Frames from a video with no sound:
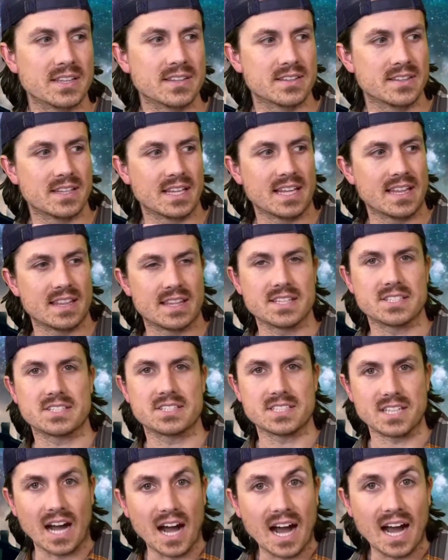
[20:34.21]
that this
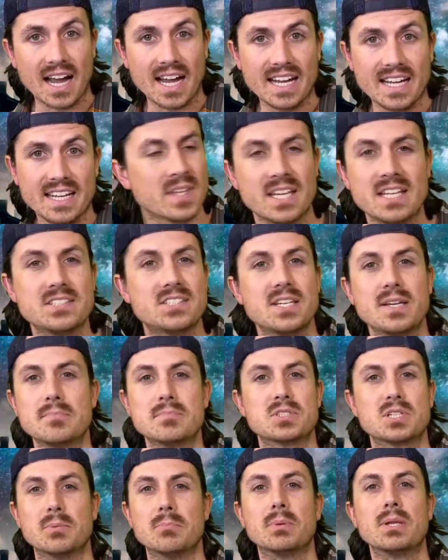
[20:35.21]
guy, he seems
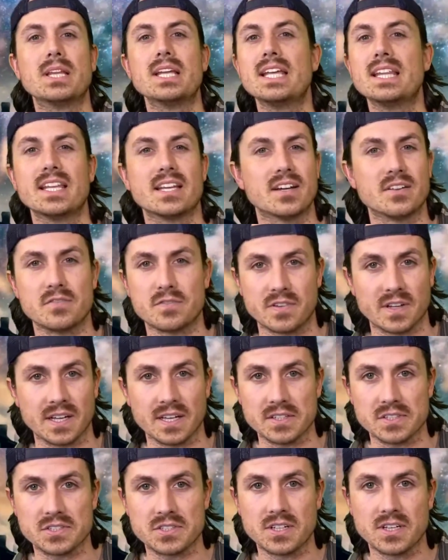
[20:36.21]
completely unfazed.